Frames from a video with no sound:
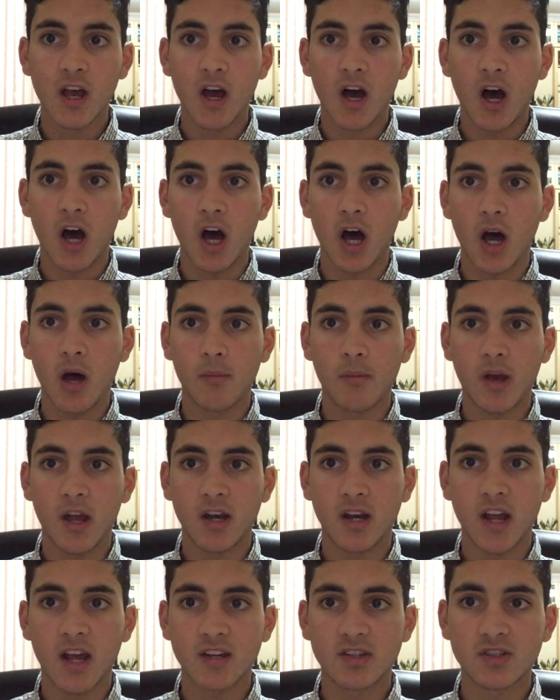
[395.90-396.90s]

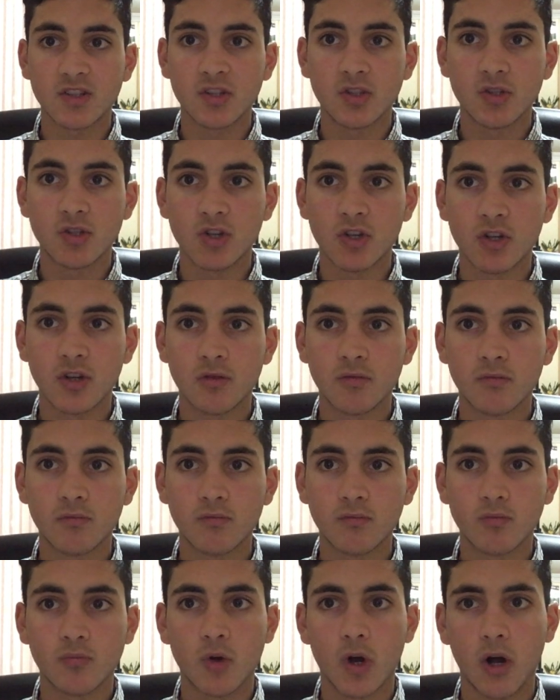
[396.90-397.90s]
And Essendon,
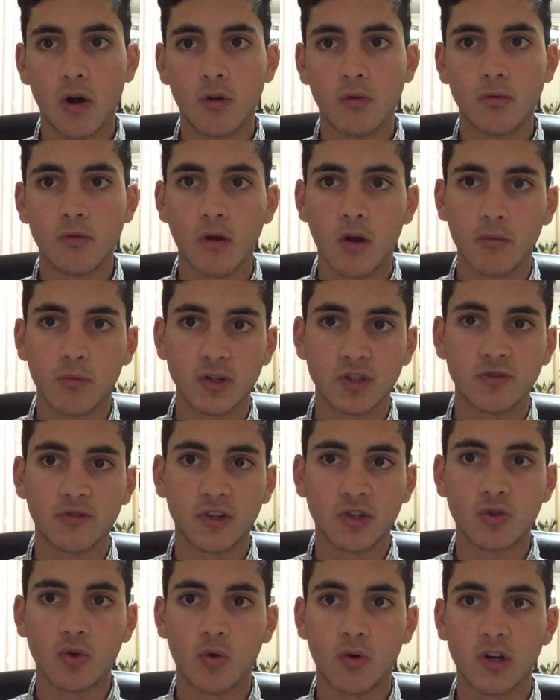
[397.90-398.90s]
well, a rich
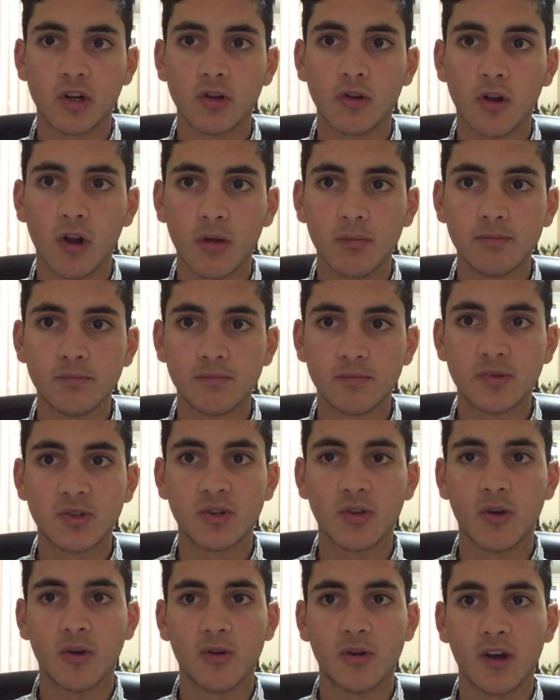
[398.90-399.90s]
Victorian club,
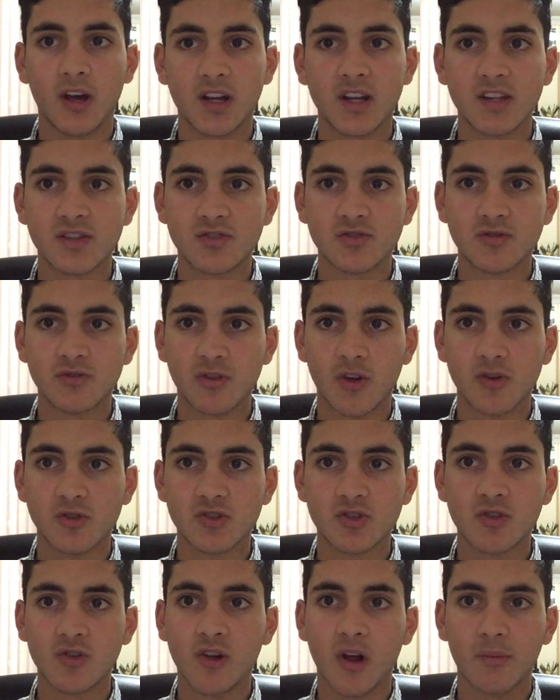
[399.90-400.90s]
so I guess those
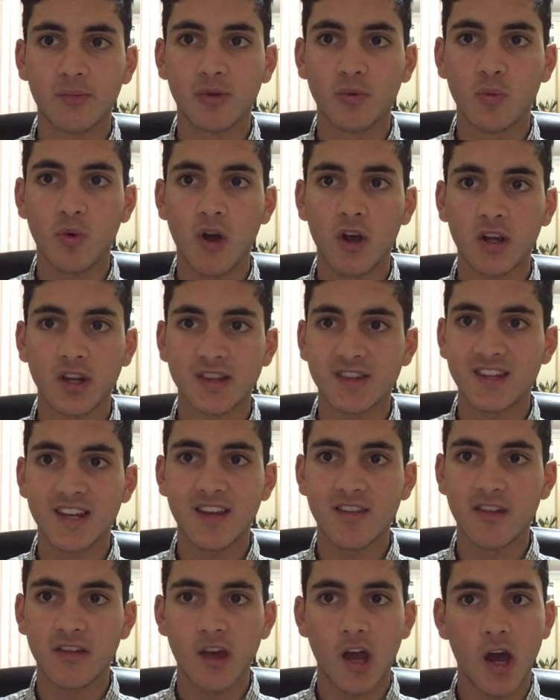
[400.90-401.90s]
2 clubs will work. It's
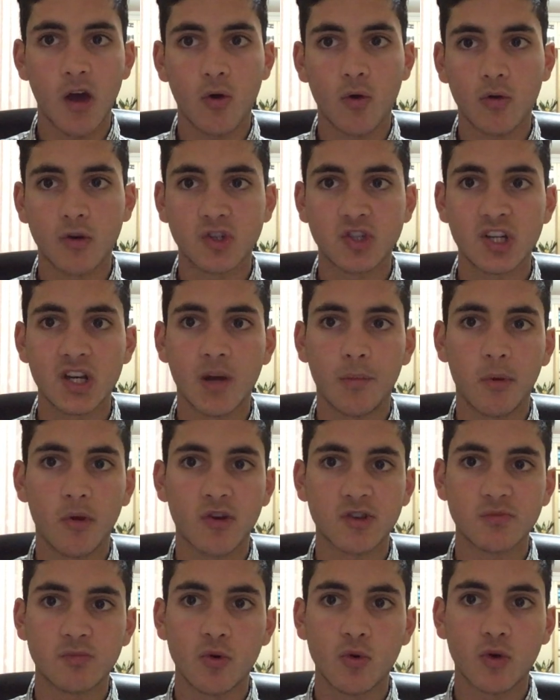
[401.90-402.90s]
either that or a
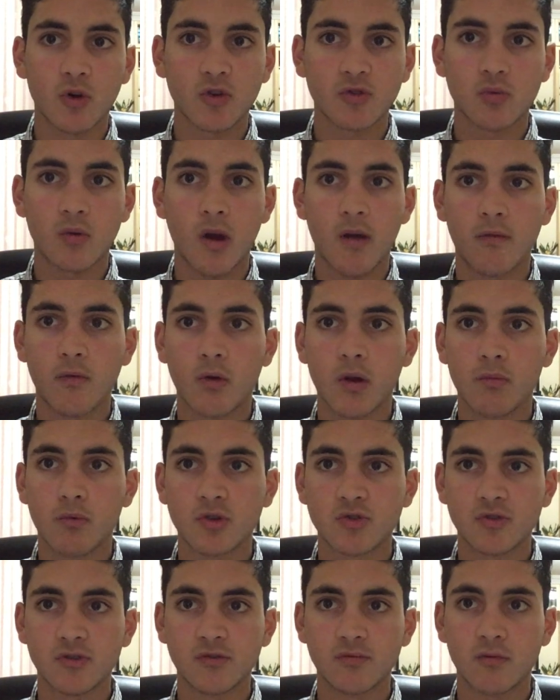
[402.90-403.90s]
GWS Bulldogs rivalry,
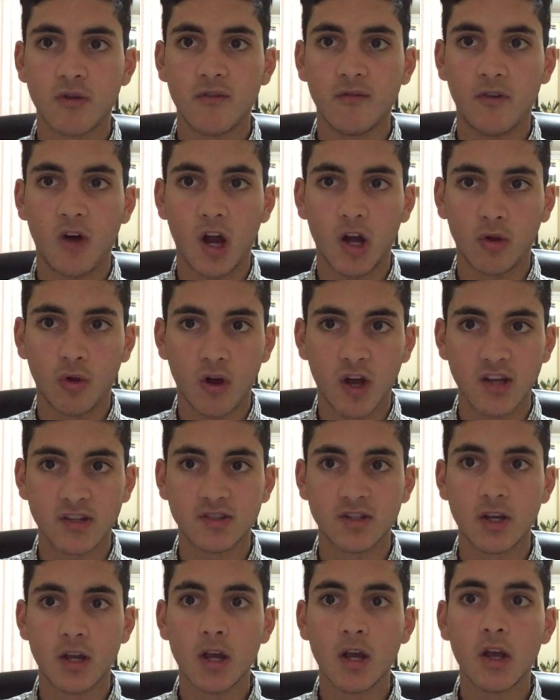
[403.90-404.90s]
which was
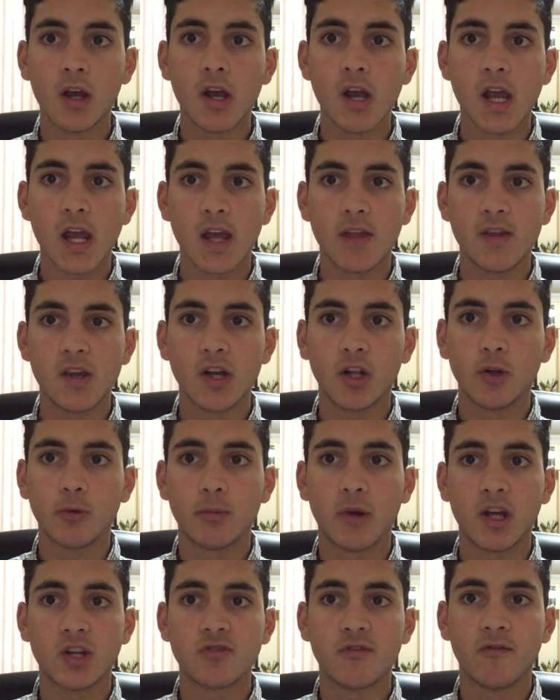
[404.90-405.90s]
revitalised in the
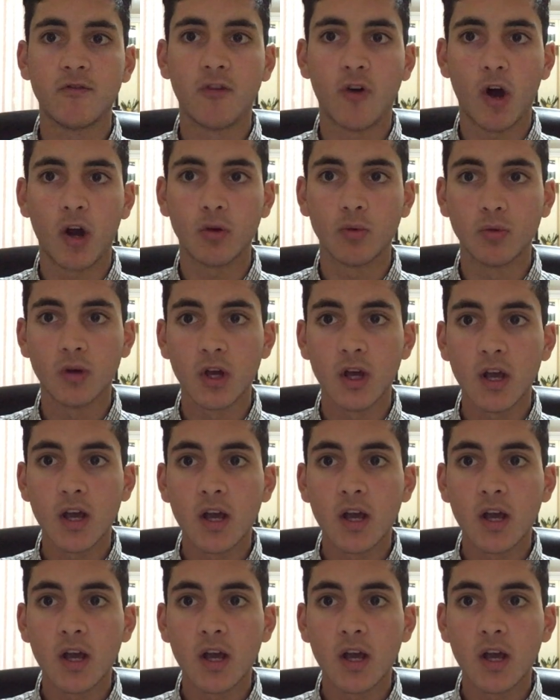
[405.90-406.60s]
elimination final.